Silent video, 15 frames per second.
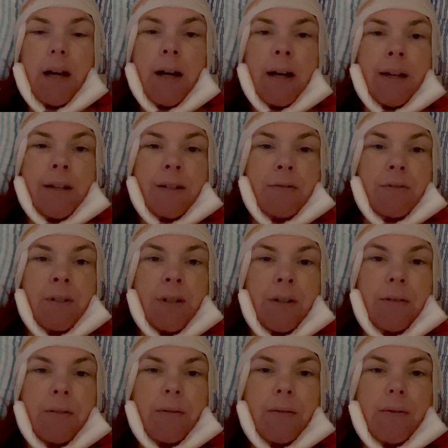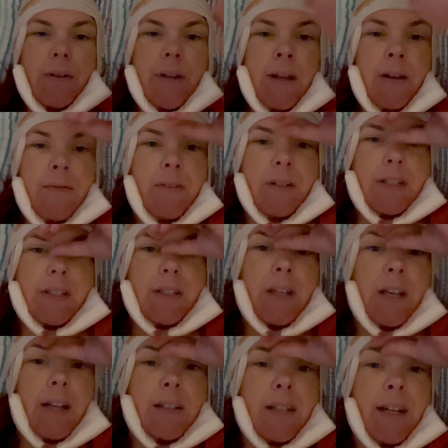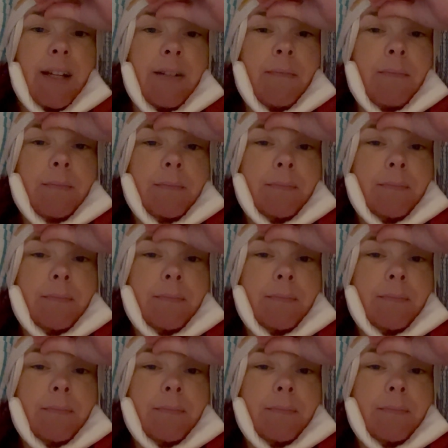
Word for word: I don't know if it's kicked in